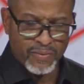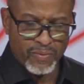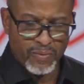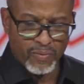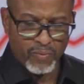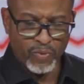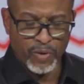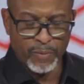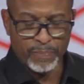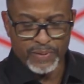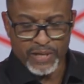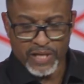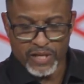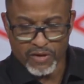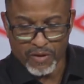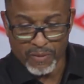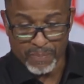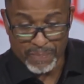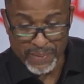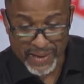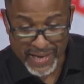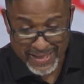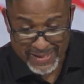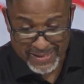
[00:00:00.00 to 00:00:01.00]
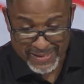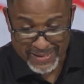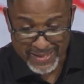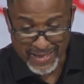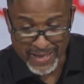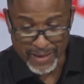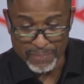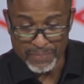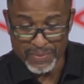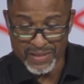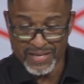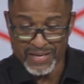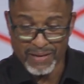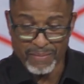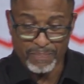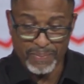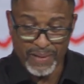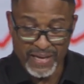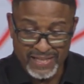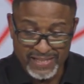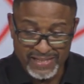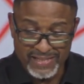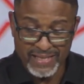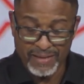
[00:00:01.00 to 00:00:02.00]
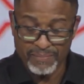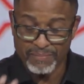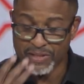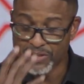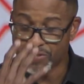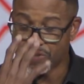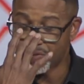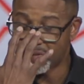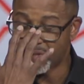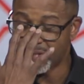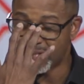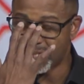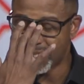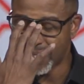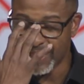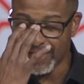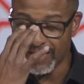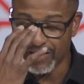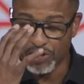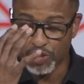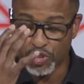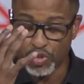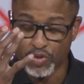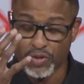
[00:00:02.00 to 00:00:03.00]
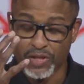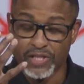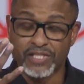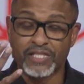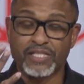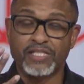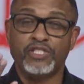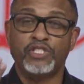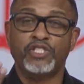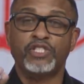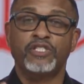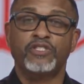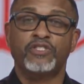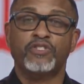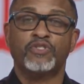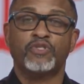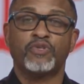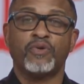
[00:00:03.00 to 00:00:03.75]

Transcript: will be your best step. And the best step that you could take is trust in Jesus